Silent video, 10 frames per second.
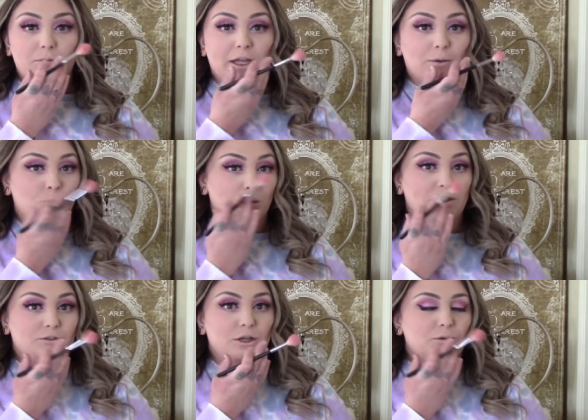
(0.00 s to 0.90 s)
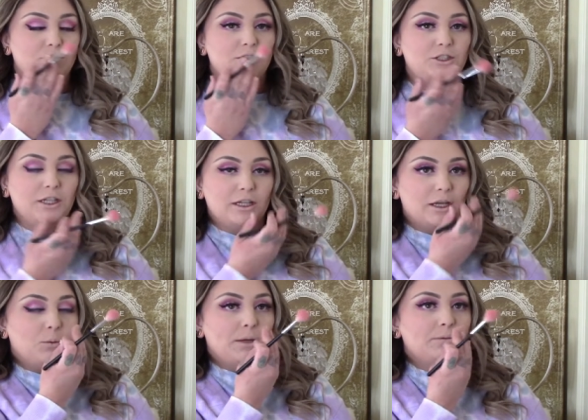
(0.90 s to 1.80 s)
like, with his nose and shit,
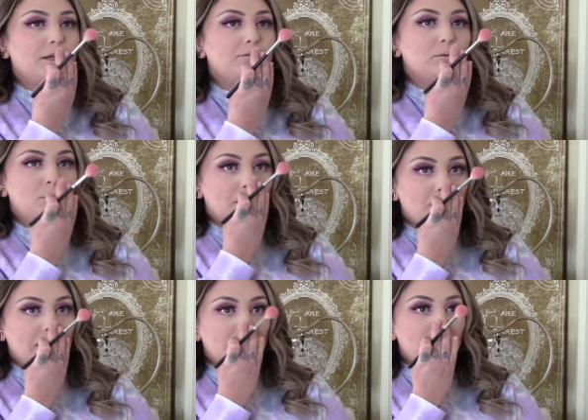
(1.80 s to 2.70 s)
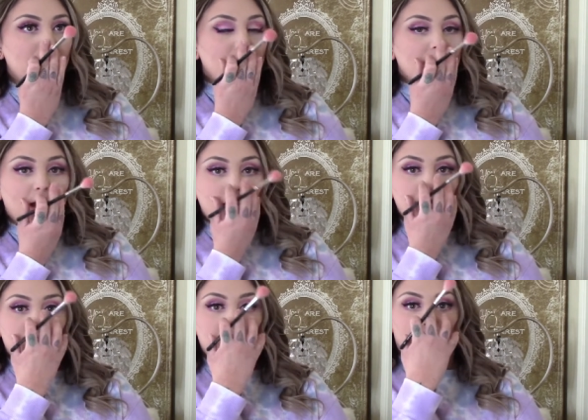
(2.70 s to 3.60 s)
like, wipes off some of my makeup, I'm
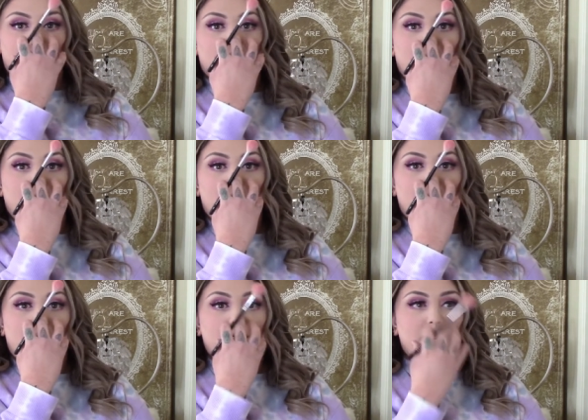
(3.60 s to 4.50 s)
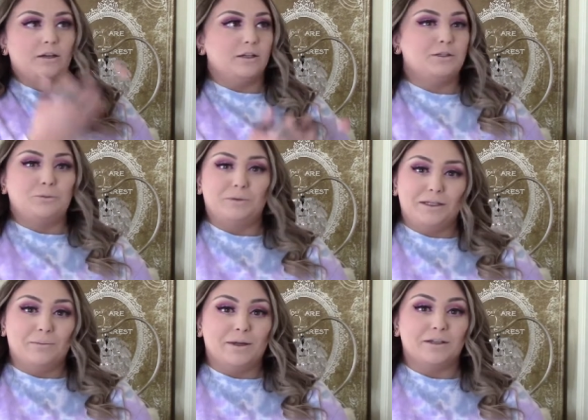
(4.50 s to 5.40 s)
just, like, bright red here, and it's
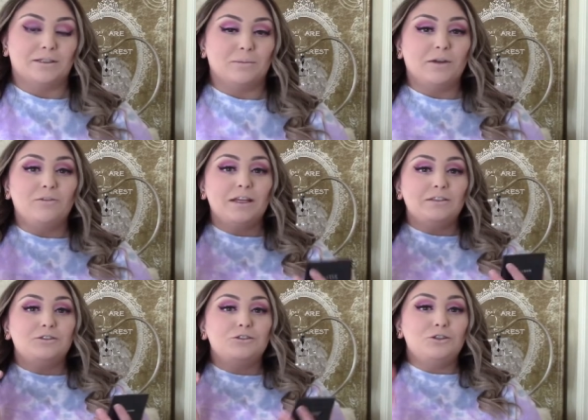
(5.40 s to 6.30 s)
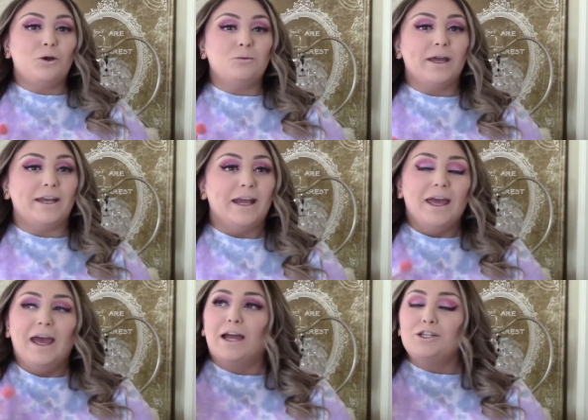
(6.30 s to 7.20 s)
really embarrassing. My face is so red.
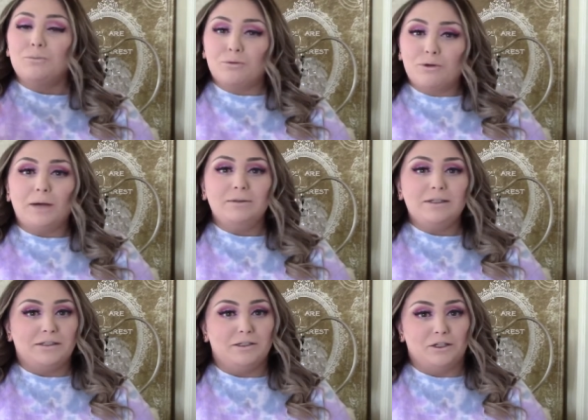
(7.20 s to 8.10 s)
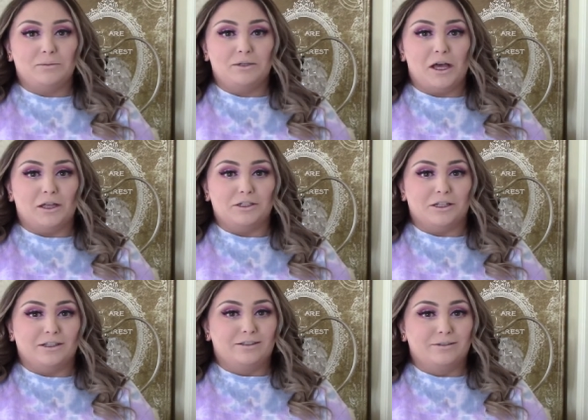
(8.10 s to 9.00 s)
I should probably see a
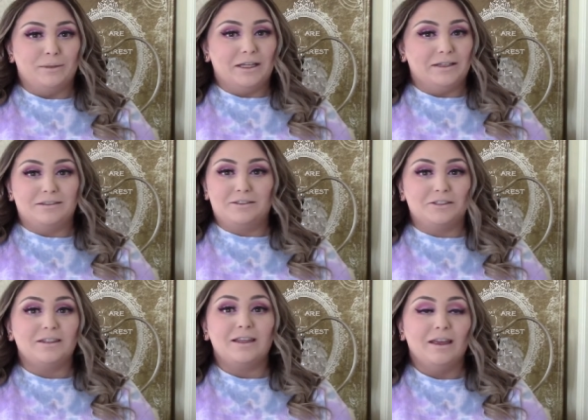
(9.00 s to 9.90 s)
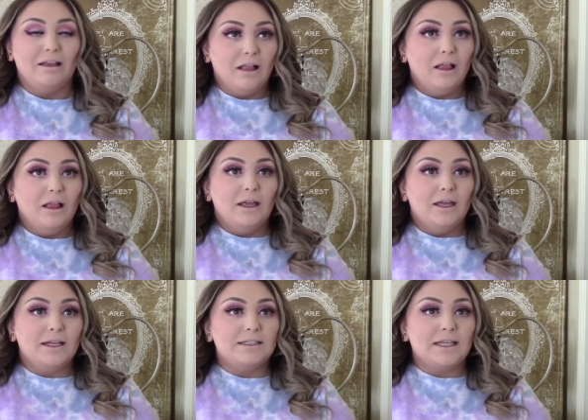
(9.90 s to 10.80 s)
dermatologist because it's just,
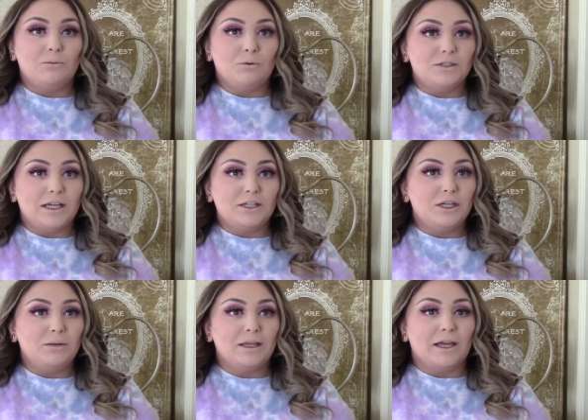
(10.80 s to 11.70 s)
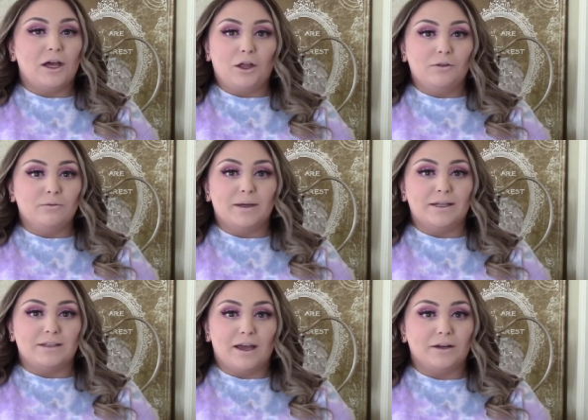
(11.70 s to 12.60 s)
it's like rosacea, but, like, all over my
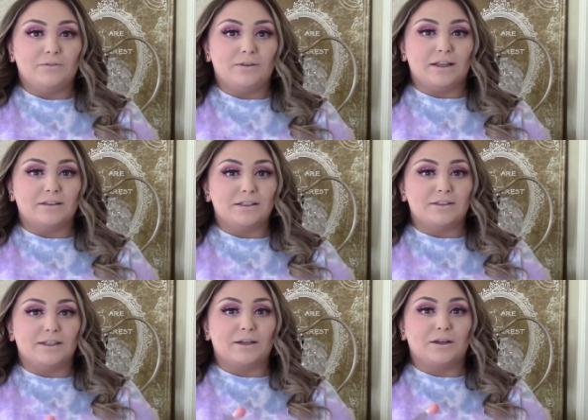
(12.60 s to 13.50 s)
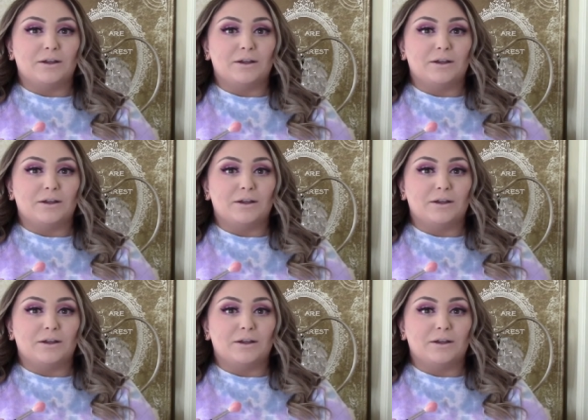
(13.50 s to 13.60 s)
entire face. It's, like,